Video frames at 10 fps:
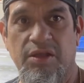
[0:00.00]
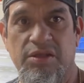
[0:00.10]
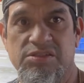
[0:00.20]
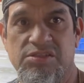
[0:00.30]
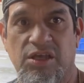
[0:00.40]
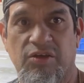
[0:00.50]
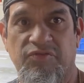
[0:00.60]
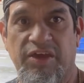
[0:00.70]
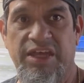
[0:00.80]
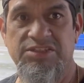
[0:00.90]

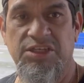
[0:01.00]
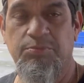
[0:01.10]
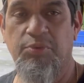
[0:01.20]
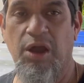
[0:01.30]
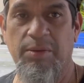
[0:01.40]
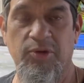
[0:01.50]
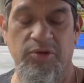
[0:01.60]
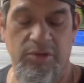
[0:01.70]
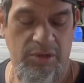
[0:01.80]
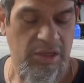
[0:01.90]
self-etching
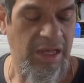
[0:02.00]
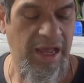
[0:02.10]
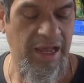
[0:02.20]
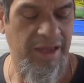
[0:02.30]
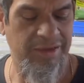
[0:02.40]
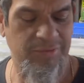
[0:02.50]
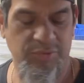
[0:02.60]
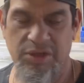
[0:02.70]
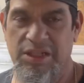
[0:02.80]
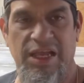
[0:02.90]
primer. I
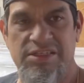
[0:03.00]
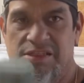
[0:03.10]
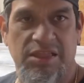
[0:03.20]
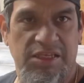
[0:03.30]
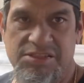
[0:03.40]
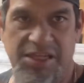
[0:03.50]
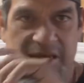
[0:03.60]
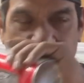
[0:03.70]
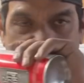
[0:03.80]
realize that they say